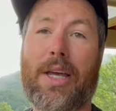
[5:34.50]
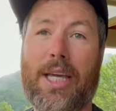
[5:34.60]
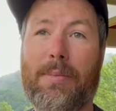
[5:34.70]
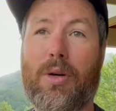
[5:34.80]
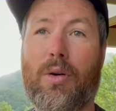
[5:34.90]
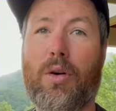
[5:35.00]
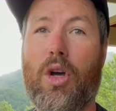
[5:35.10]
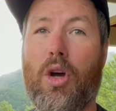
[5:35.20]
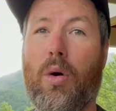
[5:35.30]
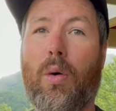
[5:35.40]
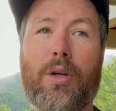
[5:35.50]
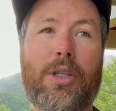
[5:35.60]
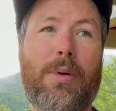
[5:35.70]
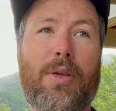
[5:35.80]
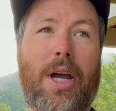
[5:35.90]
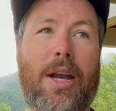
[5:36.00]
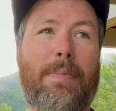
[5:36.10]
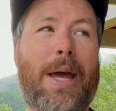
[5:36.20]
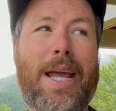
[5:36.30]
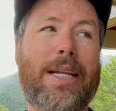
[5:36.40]
that chemical, or some other kind of
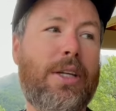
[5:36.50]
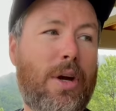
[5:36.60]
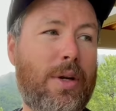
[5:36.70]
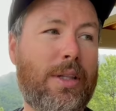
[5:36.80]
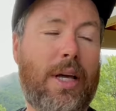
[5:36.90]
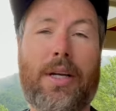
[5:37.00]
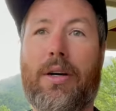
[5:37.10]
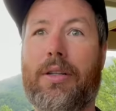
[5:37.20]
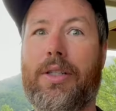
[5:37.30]
painted coating like on